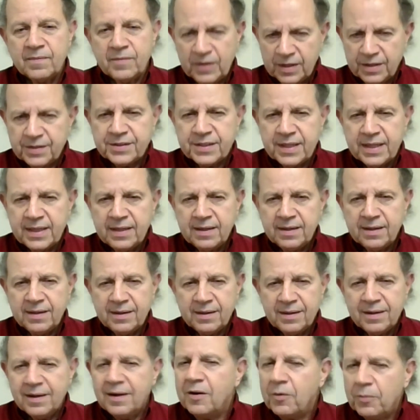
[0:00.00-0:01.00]
Understand?
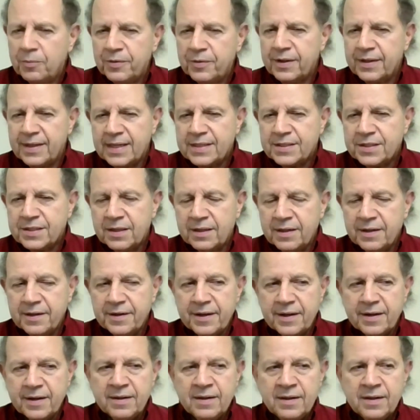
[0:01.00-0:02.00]
Hopefully that's clear to
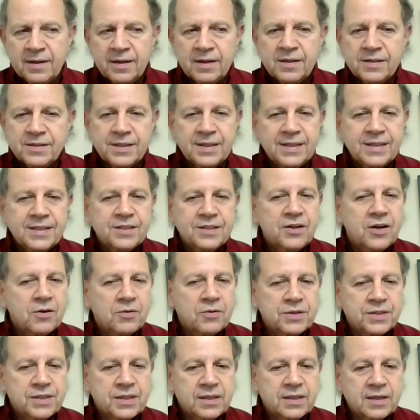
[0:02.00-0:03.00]
you, because it isn't
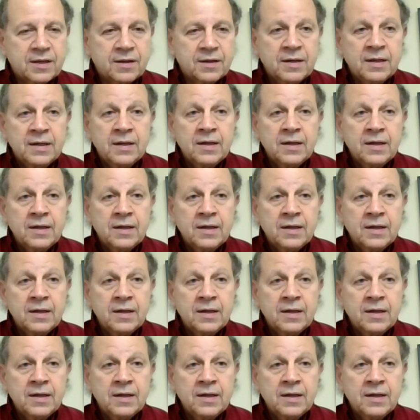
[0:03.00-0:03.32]
always clear.